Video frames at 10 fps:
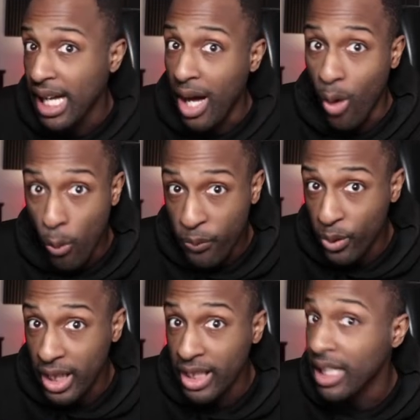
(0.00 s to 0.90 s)

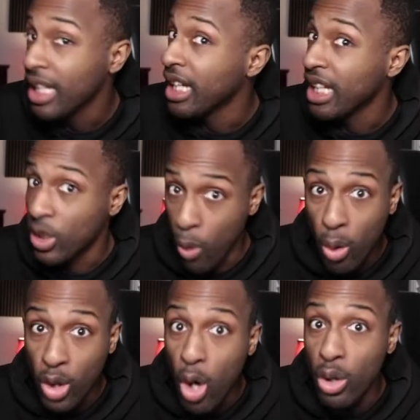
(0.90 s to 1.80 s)
Hopefully you
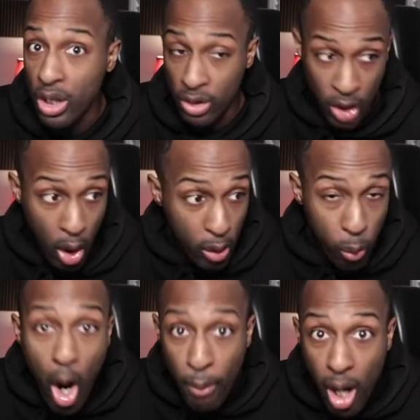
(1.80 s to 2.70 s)
won't go to go to
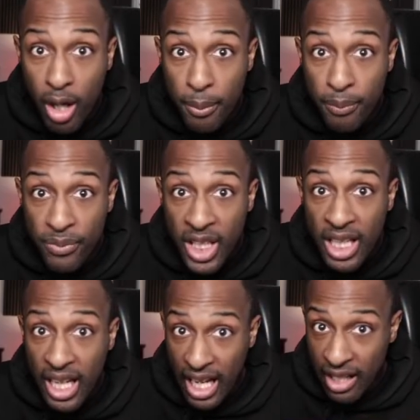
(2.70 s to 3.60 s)
Walmart
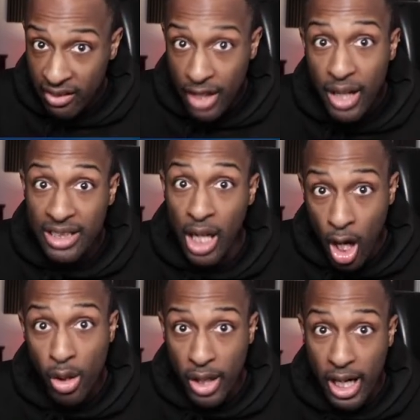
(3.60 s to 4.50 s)
and leave it like the
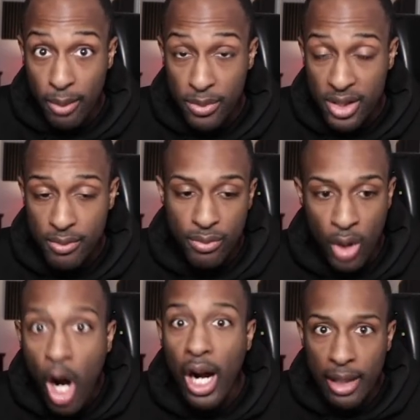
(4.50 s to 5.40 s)
Hunger Games.
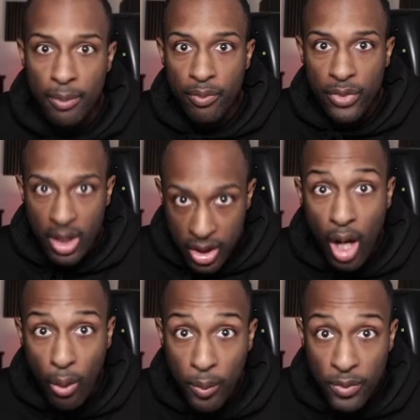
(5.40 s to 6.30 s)
Alright,
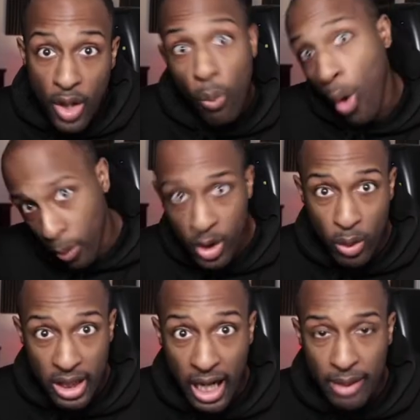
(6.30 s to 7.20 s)
so what we're doing
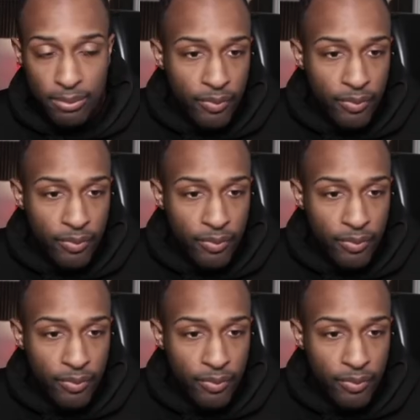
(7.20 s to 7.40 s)
today.